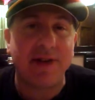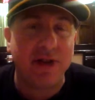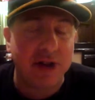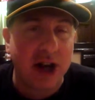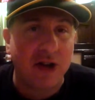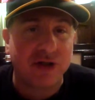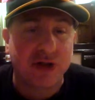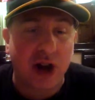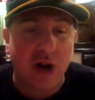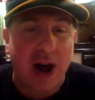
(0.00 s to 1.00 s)
And, you know,
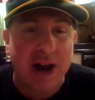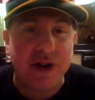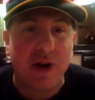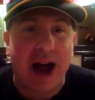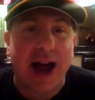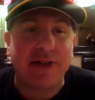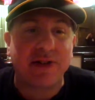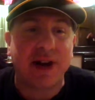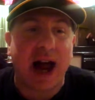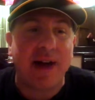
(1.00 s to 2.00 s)
so, you know, I
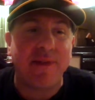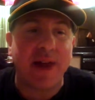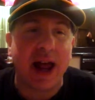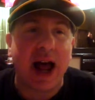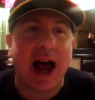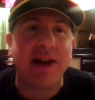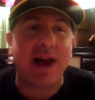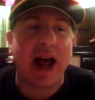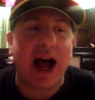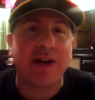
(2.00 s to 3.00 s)
just
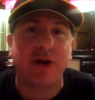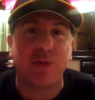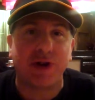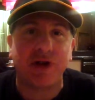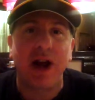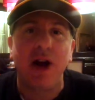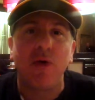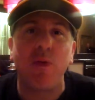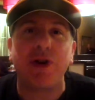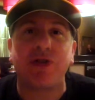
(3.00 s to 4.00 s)

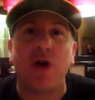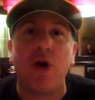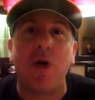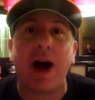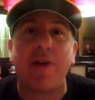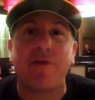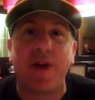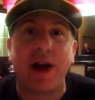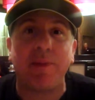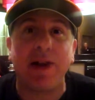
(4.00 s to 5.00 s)
wish the whole
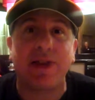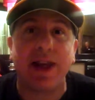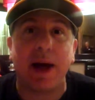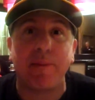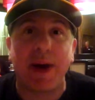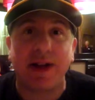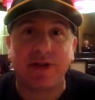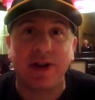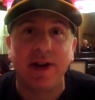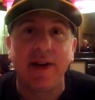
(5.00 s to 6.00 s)
family the
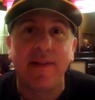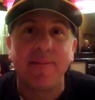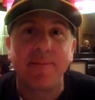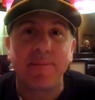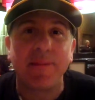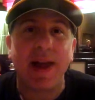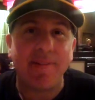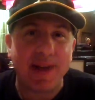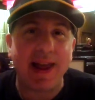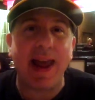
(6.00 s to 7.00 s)
best.
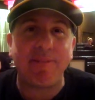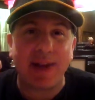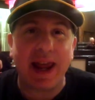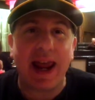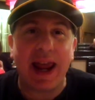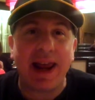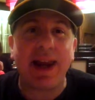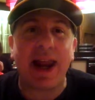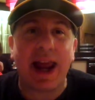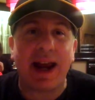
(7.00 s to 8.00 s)

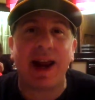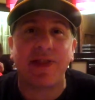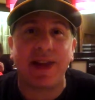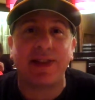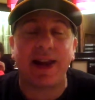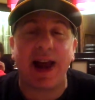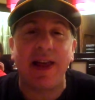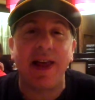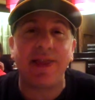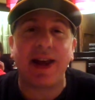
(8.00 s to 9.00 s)
And I think
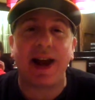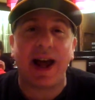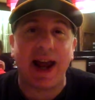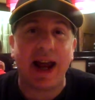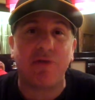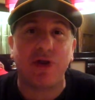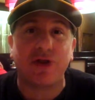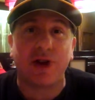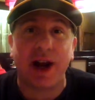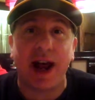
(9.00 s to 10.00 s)
that Andrew's
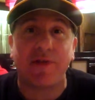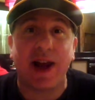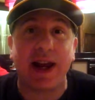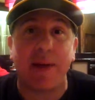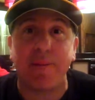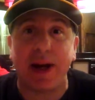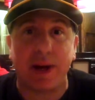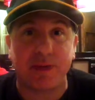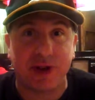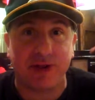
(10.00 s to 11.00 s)
going to have a
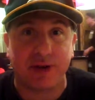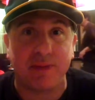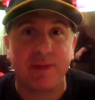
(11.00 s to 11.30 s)
bang-up season.